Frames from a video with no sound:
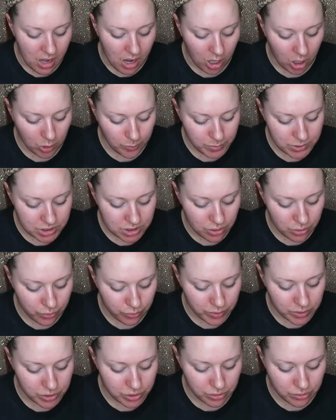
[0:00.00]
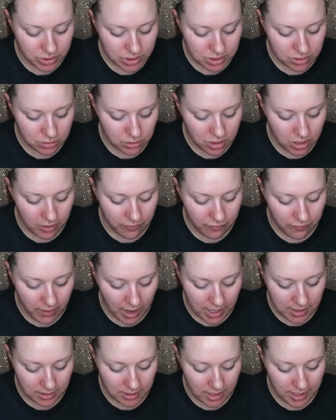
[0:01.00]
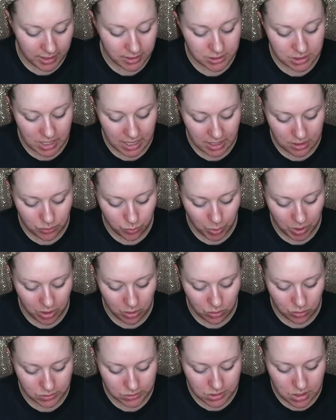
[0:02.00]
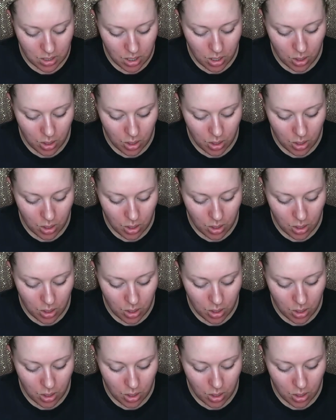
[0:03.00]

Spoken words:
helps reduce the look of fine lines and wrinkles